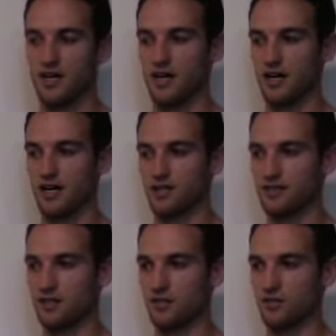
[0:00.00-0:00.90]

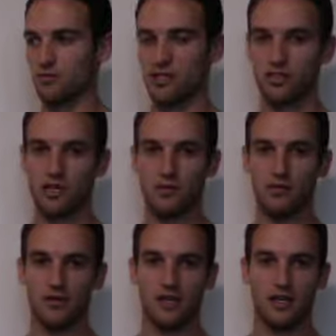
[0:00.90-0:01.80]
get in a little bit of
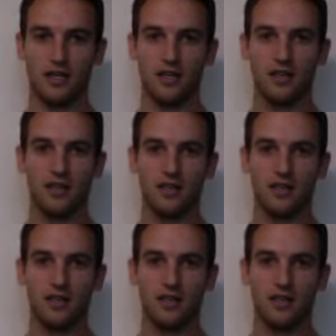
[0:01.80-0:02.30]
trouble, and